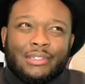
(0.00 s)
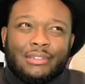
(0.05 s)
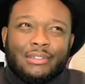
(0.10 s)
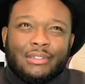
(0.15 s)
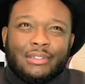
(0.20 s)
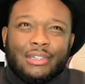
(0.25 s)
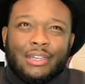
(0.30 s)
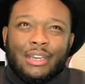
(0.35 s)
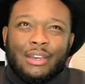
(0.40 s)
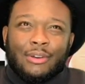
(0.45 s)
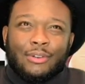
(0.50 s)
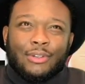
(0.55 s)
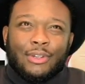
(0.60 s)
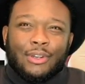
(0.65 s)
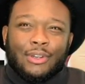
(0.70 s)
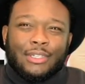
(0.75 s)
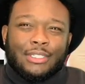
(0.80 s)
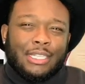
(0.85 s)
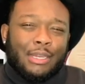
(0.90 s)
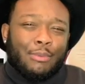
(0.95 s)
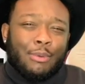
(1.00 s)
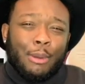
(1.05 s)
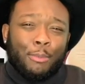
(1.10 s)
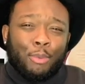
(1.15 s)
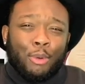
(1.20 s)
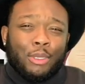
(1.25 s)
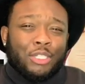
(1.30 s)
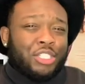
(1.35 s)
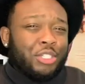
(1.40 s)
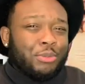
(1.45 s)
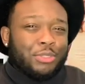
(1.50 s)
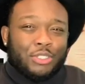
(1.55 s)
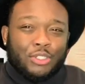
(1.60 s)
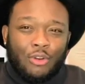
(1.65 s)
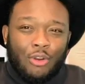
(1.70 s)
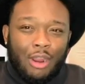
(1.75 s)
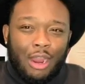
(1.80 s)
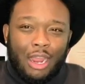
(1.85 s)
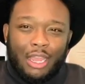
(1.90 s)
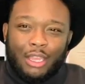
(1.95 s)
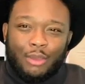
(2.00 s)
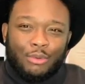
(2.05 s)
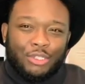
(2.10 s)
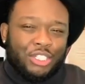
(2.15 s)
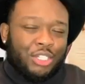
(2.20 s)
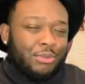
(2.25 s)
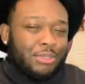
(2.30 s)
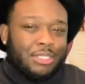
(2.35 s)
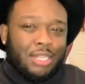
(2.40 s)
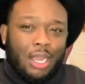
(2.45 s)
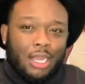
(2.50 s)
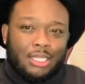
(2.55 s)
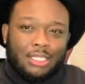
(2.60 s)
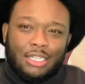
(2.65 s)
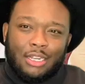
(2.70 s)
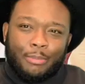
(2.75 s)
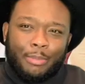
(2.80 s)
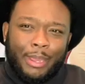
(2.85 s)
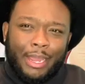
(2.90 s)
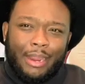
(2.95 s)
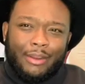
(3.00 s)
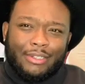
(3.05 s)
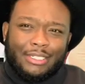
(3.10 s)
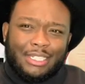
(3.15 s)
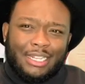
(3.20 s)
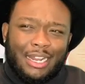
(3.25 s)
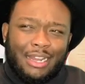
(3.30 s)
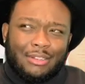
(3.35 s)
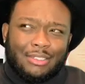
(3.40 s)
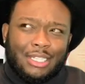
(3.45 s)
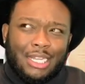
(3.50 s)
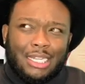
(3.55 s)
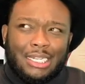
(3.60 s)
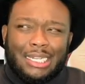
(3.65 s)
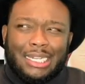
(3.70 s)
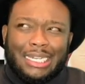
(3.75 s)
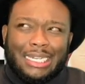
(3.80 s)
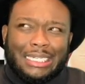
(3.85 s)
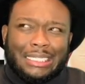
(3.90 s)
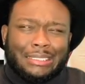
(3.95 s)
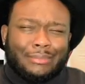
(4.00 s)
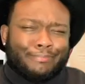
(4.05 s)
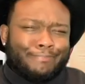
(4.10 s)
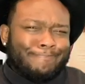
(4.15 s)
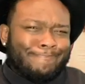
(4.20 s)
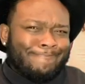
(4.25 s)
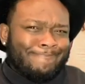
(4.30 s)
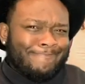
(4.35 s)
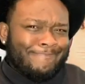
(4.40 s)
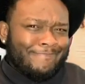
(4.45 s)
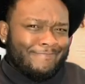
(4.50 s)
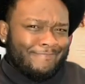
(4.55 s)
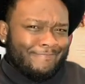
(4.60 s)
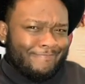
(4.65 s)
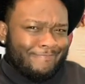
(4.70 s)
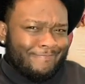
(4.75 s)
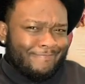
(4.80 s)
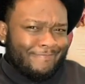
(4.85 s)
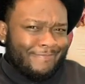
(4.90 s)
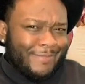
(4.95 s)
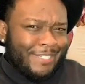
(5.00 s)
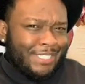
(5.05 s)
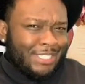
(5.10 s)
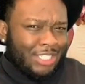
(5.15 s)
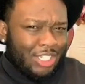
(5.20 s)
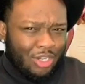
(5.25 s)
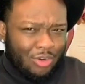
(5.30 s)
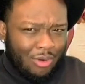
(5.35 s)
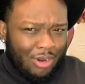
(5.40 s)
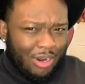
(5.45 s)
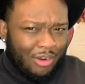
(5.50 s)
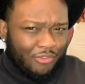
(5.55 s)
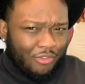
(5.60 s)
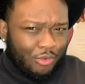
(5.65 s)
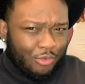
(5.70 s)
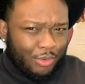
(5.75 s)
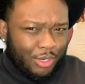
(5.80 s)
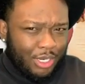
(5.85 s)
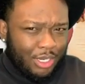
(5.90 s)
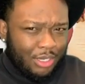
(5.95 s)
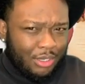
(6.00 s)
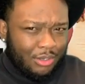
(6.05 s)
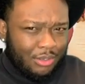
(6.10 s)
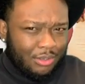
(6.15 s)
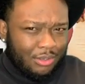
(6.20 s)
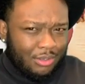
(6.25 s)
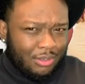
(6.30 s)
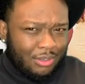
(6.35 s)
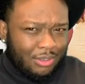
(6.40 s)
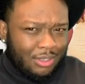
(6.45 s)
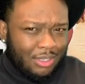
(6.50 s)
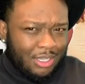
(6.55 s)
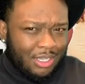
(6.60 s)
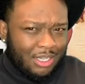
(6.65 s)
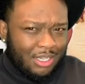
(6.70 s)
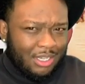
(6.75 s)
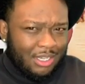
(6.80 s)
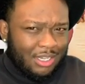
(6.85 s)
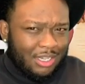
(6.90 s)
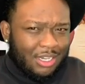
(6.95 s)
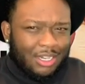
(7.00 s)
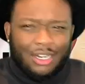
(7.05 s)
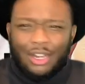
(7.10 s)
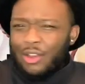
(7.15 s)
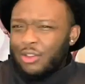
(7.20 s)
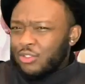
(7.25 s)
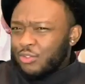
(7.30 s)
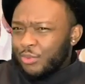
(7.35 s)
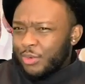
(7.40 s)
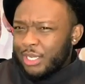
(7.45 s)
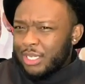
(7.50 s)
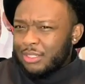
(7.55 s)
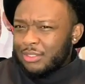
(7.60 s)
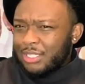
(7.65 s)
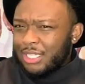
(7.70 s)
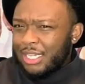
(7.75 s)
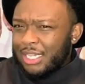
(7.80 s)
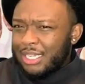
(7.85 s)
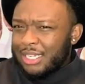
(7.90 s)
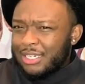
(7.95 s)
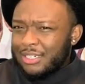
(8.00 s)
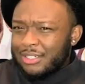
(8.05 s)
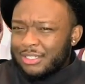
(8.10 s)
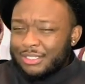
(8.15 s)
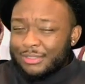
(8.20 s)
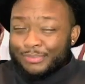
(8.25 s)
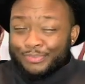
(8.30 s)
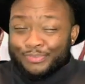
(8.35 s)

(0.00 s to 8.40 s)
I don't know, because at one point she was crying when she was talking to her parents, and I was kind of like, is she crying for real? Are those real tears?